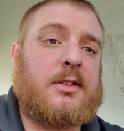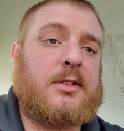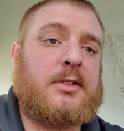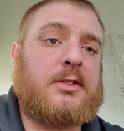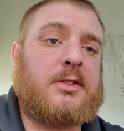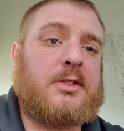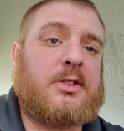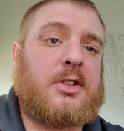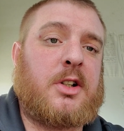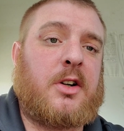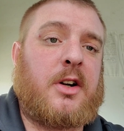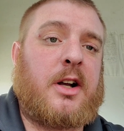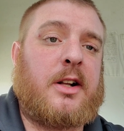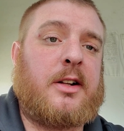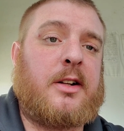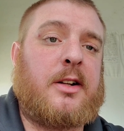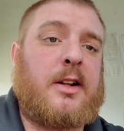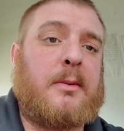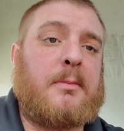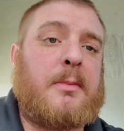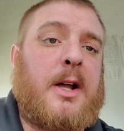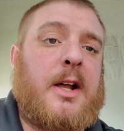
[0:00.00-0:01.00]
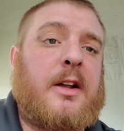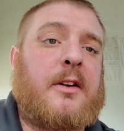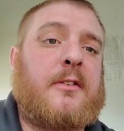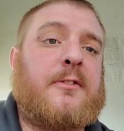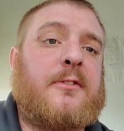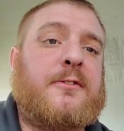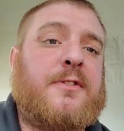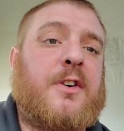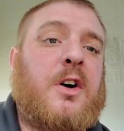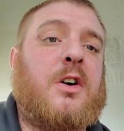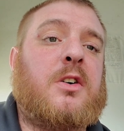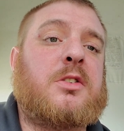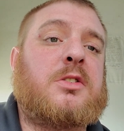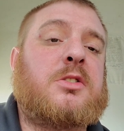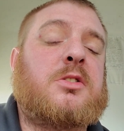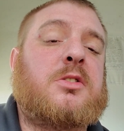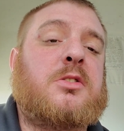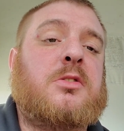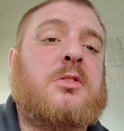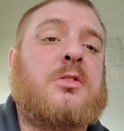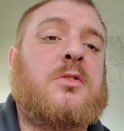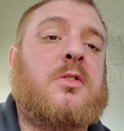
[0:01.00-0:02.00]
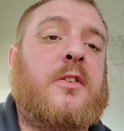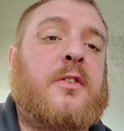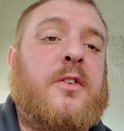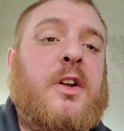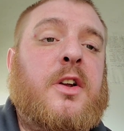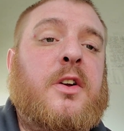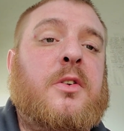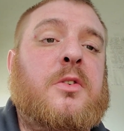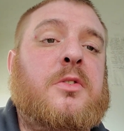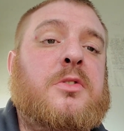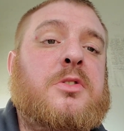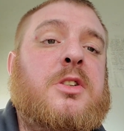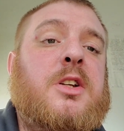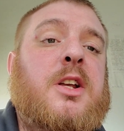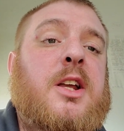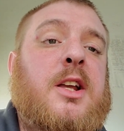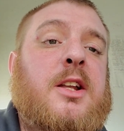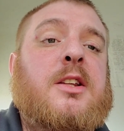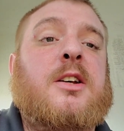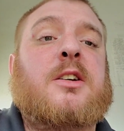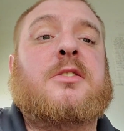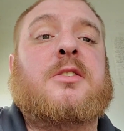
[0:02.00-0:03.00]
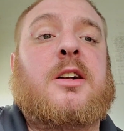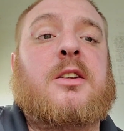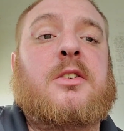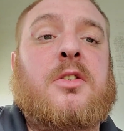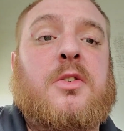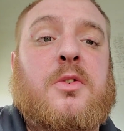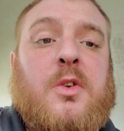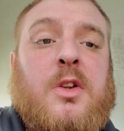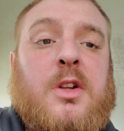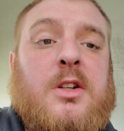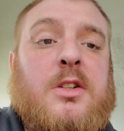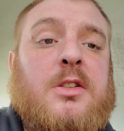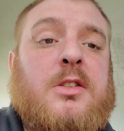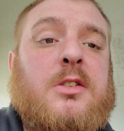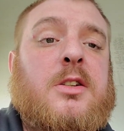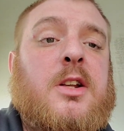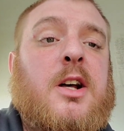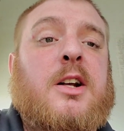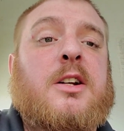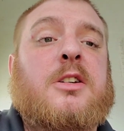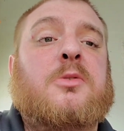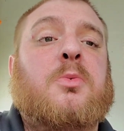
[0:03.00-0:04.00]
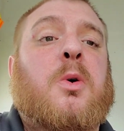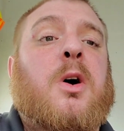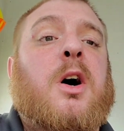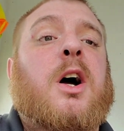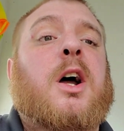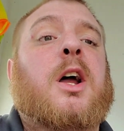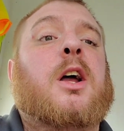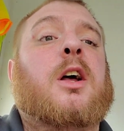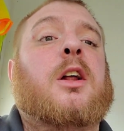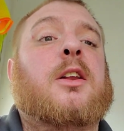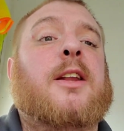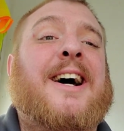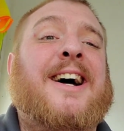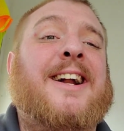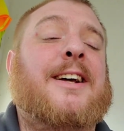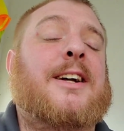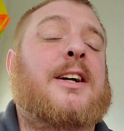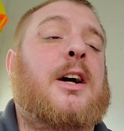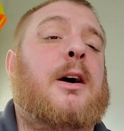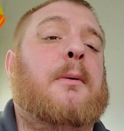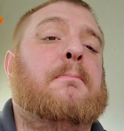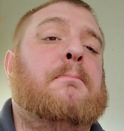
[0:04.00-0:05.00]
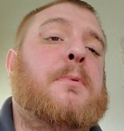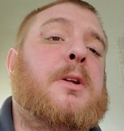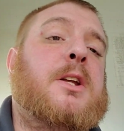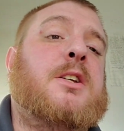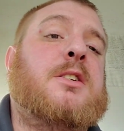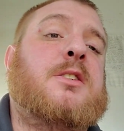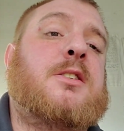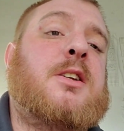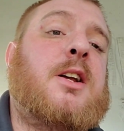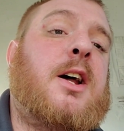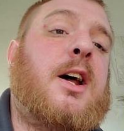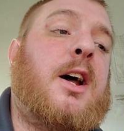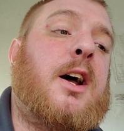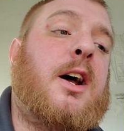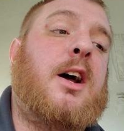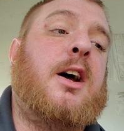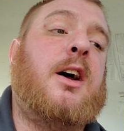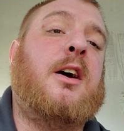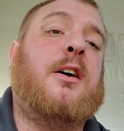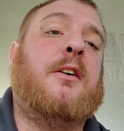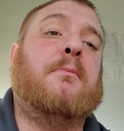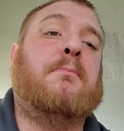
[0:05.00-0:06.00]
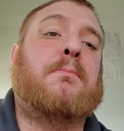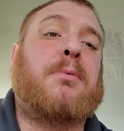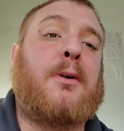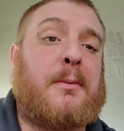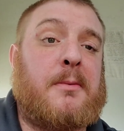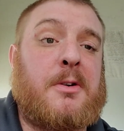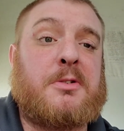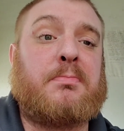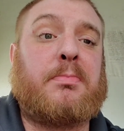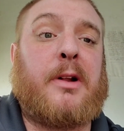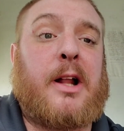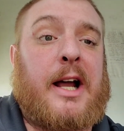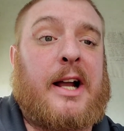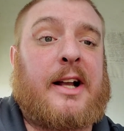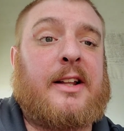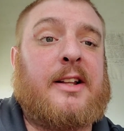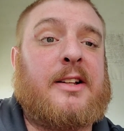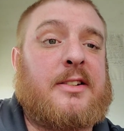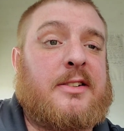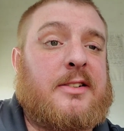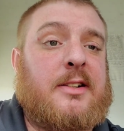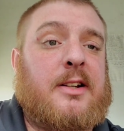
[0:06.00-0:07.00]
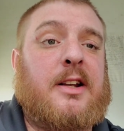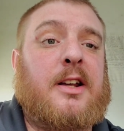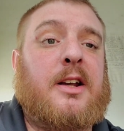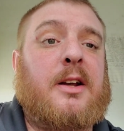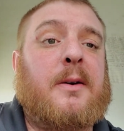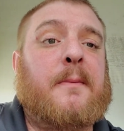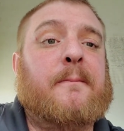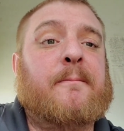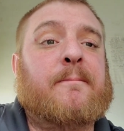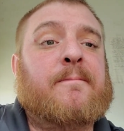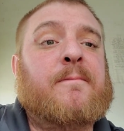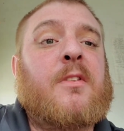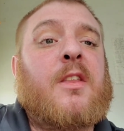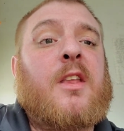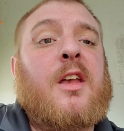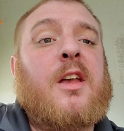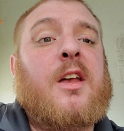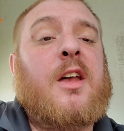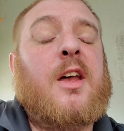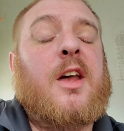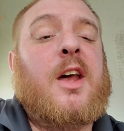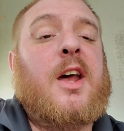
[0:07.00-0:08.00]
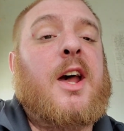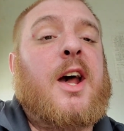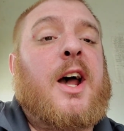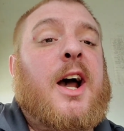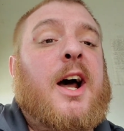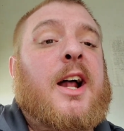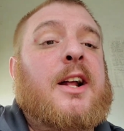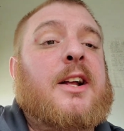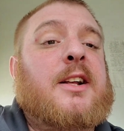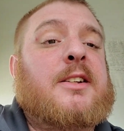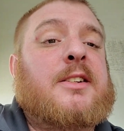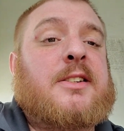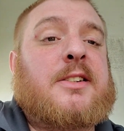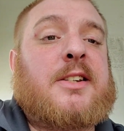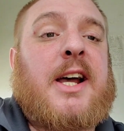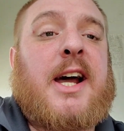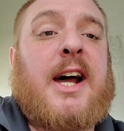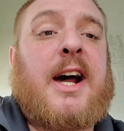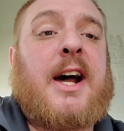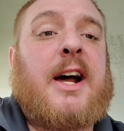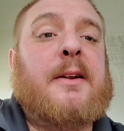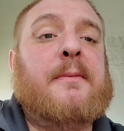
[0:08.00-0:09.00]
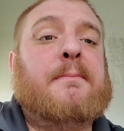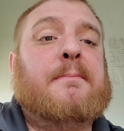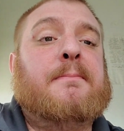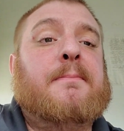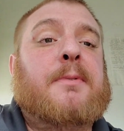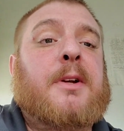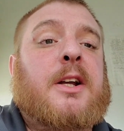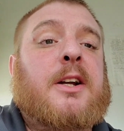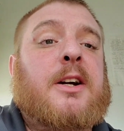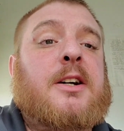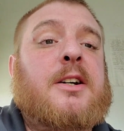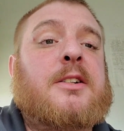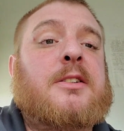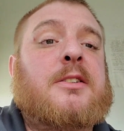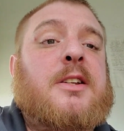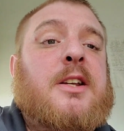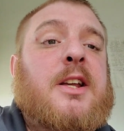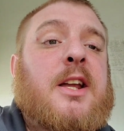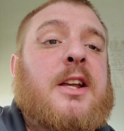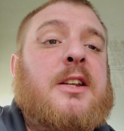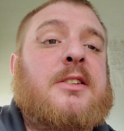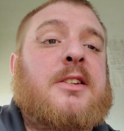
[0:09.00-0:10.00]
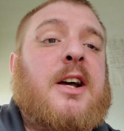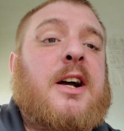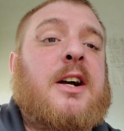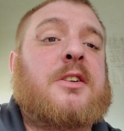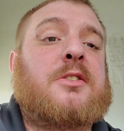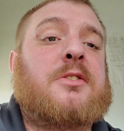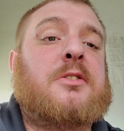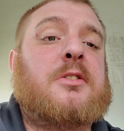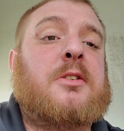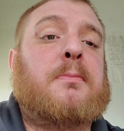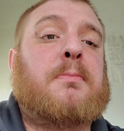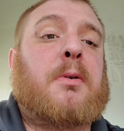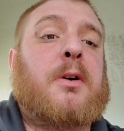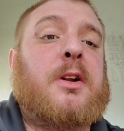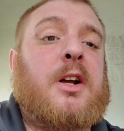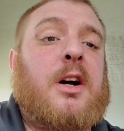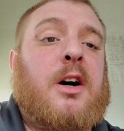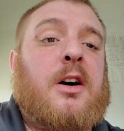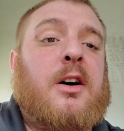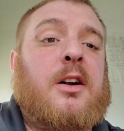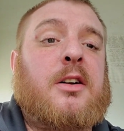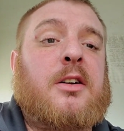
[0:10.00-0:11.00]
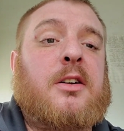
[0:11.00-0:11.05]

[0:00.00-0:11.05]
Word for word: So and then they make false reviews. He does not do this. That is why a lot of companies have pretty much blacklisted him, and it's sad because he is actually pretty on.